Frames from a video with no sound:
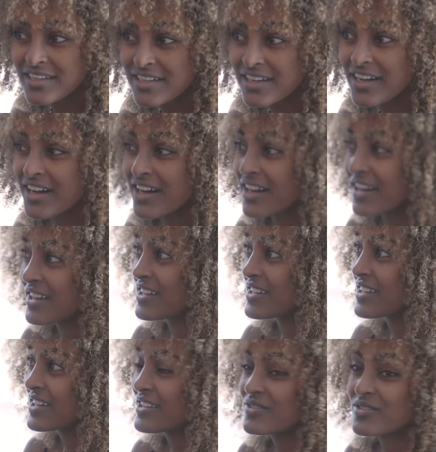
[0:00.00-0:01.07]
Ah.
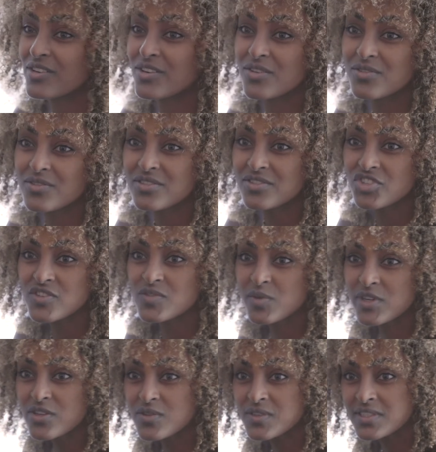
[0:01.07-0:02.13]
I don't know. She's
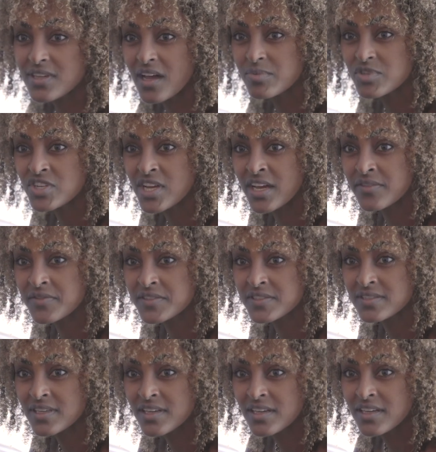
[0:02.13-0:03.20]
one of those top
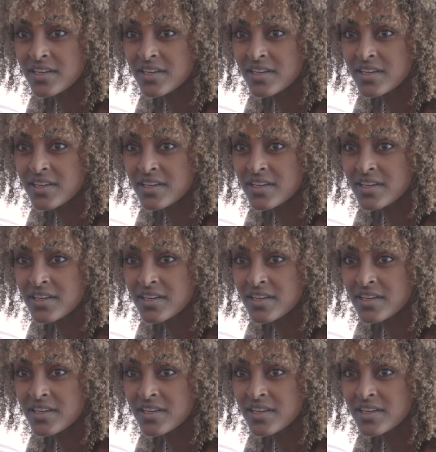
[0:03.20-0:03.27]
chefs,